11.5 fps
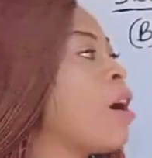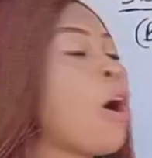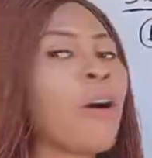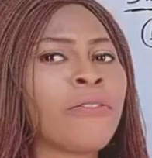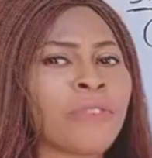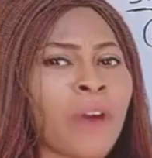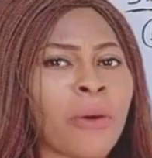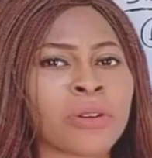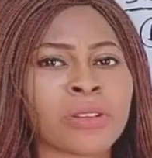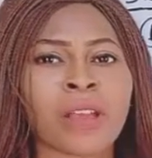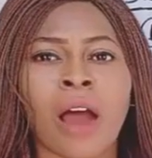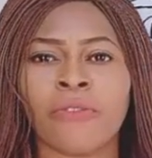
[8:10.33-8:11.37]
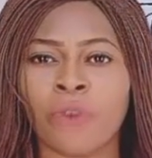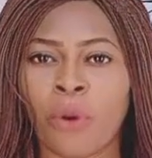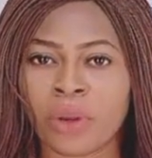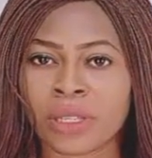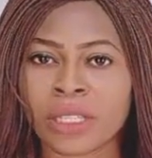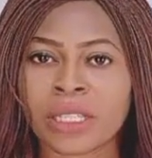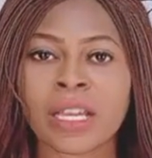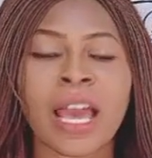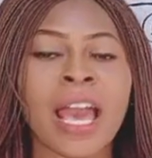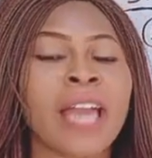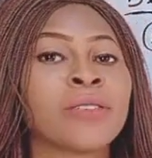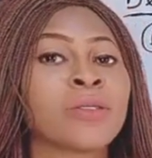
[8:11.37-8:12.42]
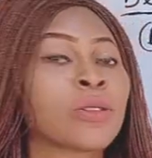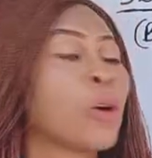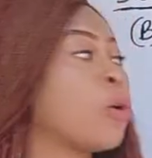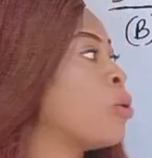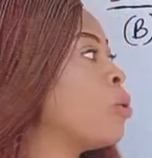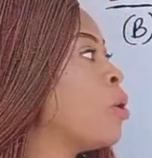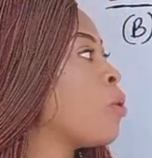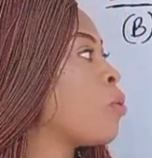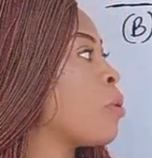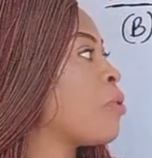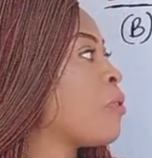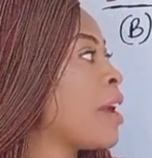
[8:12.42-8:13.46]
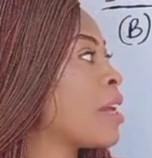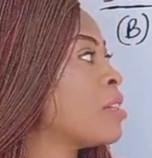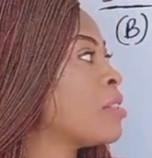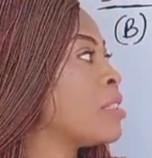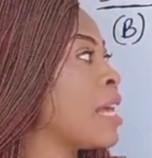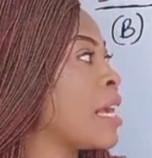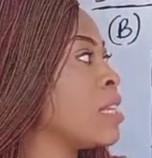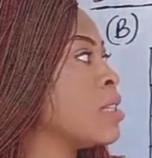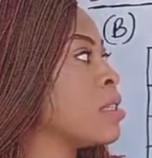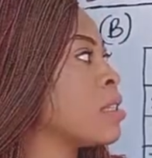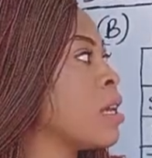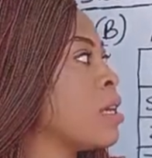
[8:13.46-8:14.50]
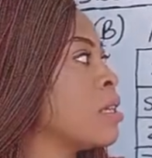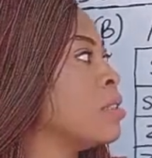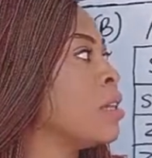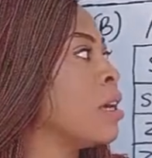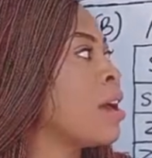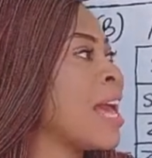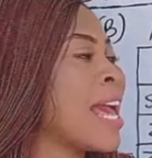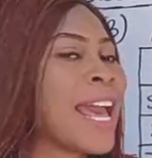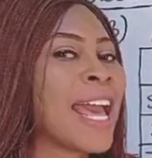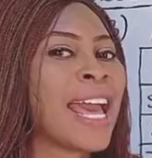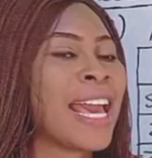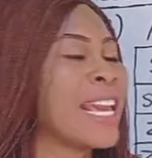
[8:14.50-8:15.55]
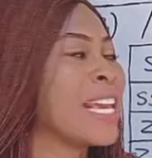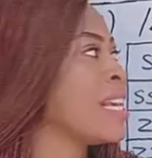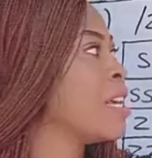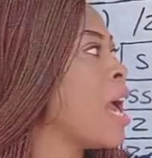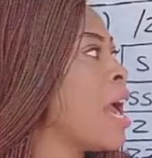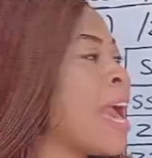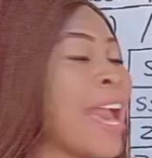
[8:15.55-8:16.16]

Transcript: All vowels are voiced. And so when we find days, the A